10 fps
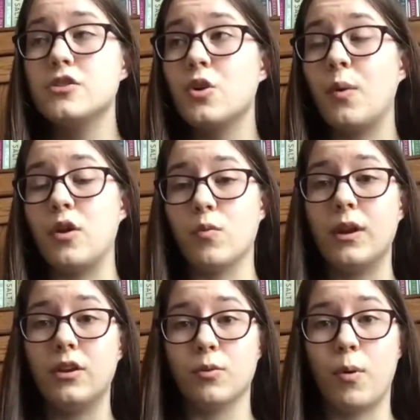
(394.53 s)
So when you're
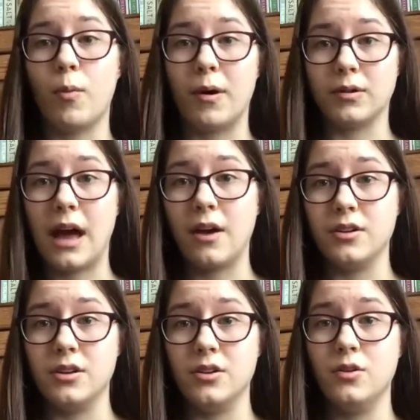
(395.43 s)
reading your poem out
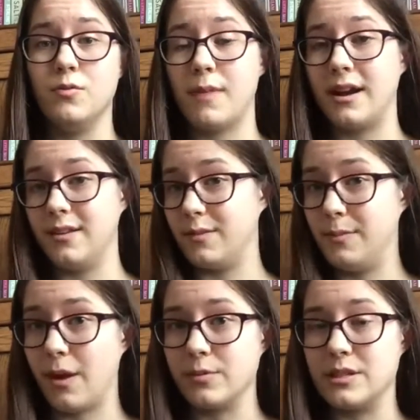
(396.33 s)
loud, you might even
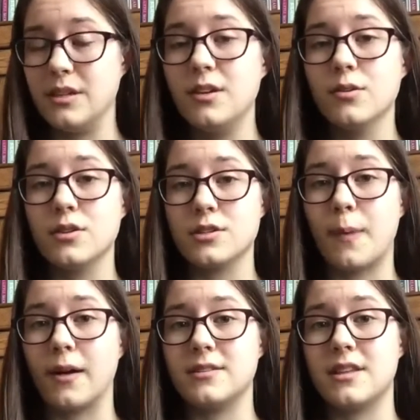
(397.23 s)
be able to hear the
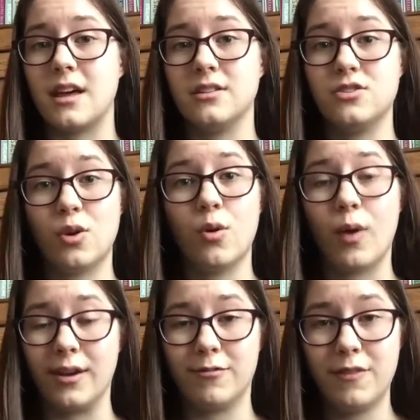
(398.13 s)
spots that don't
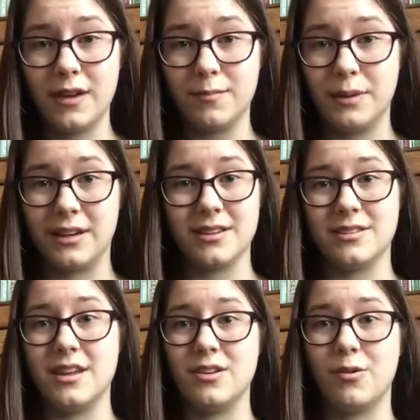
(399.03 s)
quite fit because
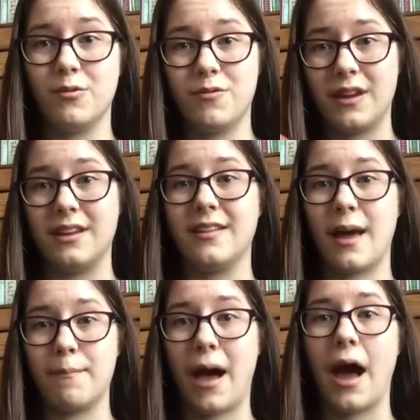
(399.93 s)
they don't fit in
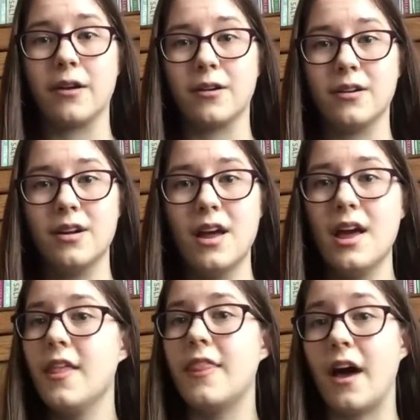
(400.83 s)
that pattern
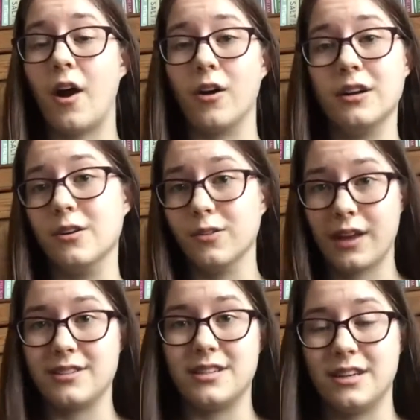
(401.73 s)
that our ear
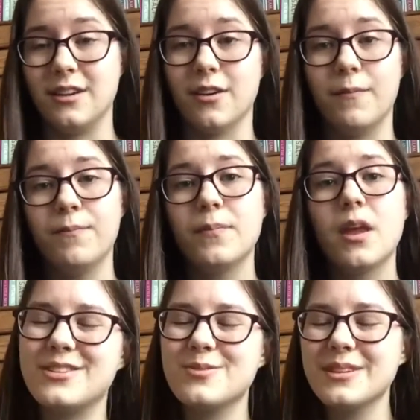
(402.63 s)
likes to hear.
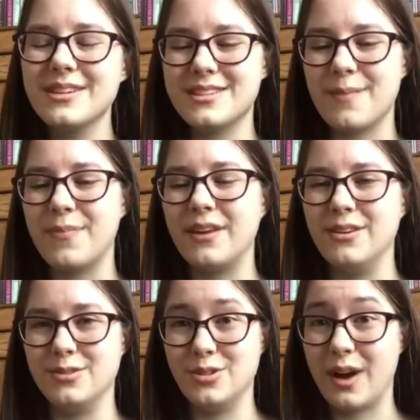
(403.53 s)
It's really something
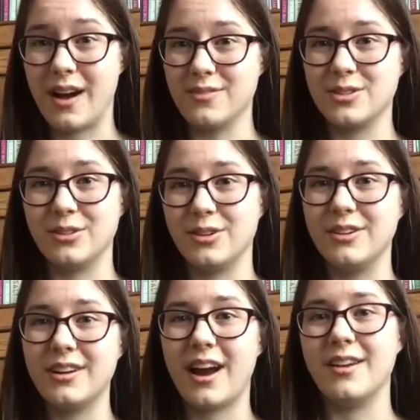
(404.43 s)
you do have to
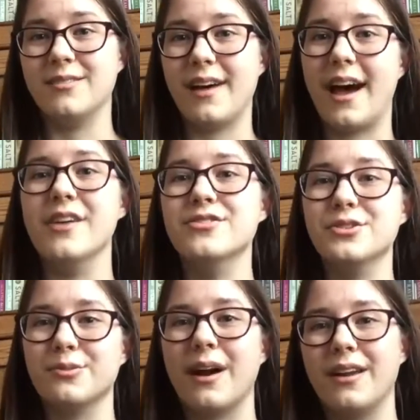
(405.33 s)
learn kind of as
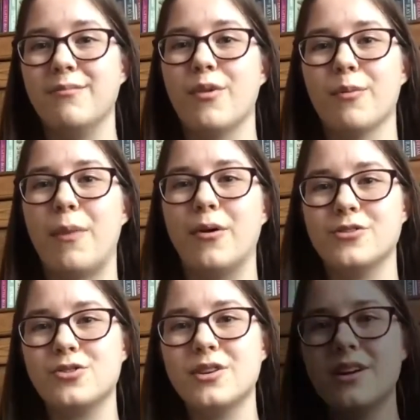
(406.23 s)
you're writing more
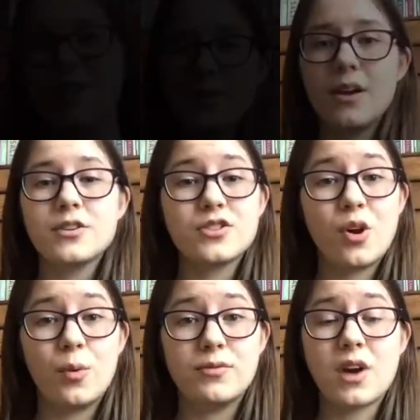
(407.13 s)
poetry.
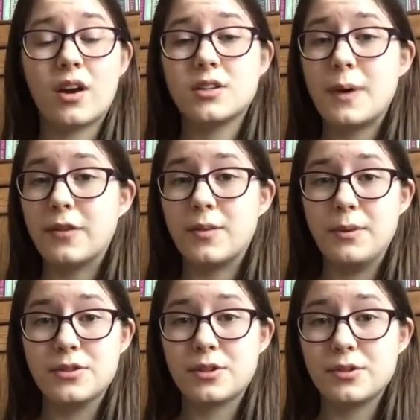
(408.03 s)
So we've talked about the
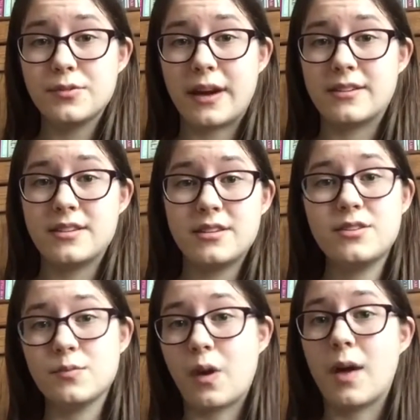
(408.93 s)
musical
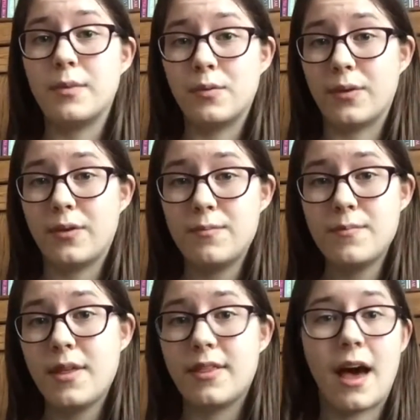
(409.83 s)
devices, rhyme and rhythm,
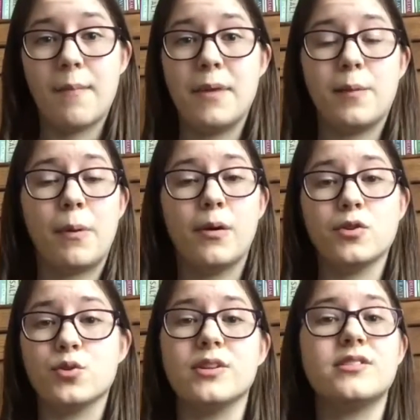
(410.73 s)
that make
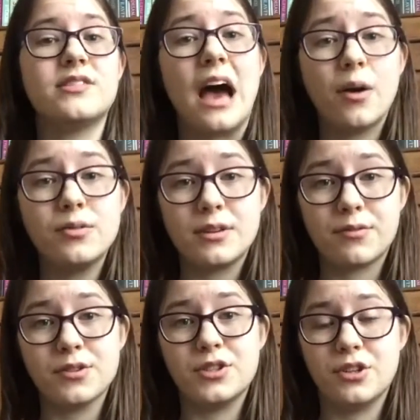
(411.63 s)
poetry sound
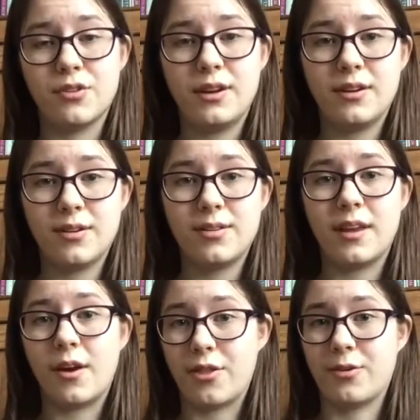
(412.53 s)
different to your ear
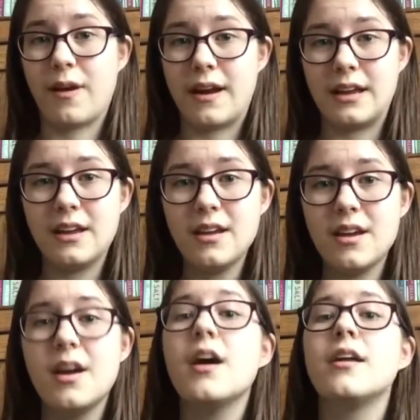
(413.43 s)
than other writing.
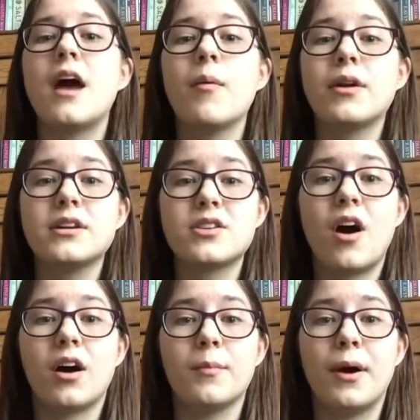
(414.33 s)
Now we're going to
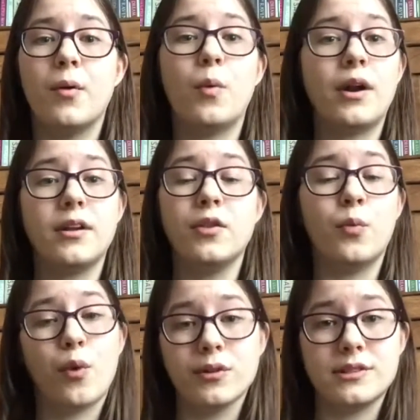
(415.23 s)
talk about what in the
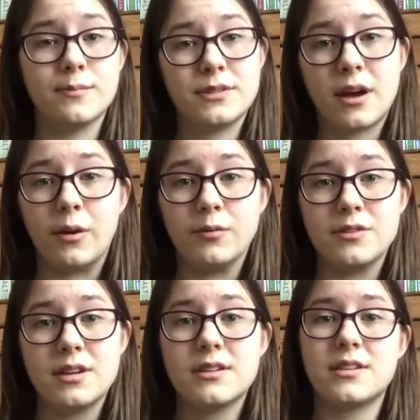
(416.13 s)
words
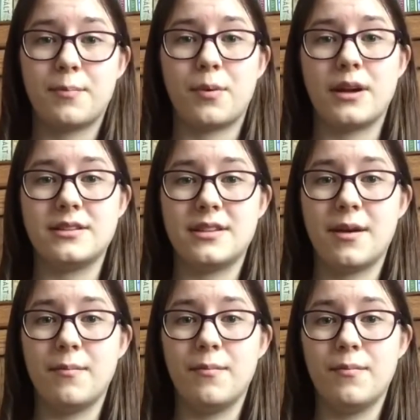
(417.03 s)
themselves separates
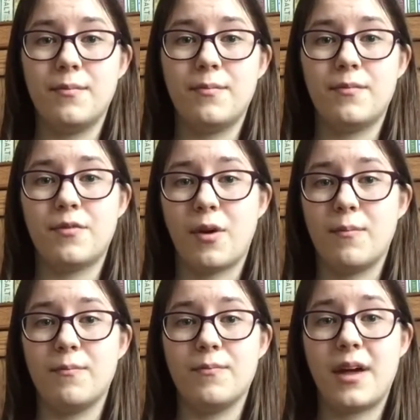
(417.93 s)
them
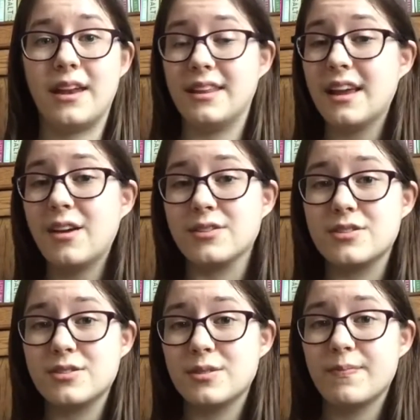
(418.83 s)
from anything
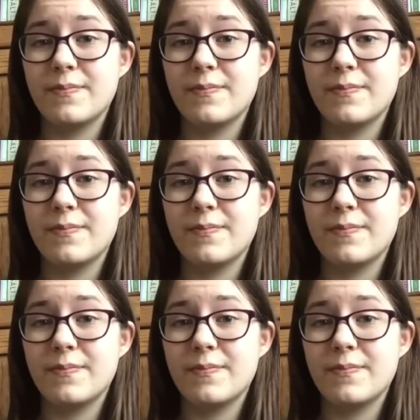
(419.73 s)
else.